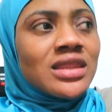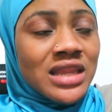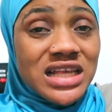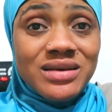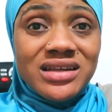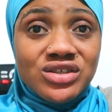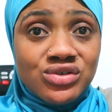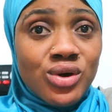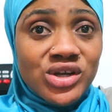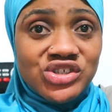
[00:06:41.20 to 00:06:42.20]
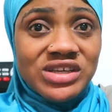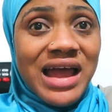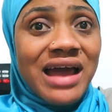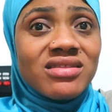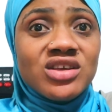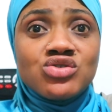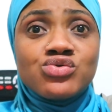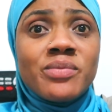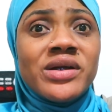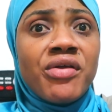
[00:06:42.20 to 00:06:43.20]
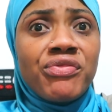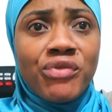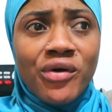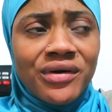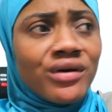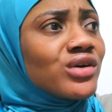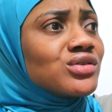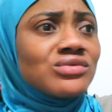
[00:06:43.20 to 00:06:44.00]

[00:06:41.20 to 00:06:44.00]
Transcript: That's why the trust, she had the strawberry thong,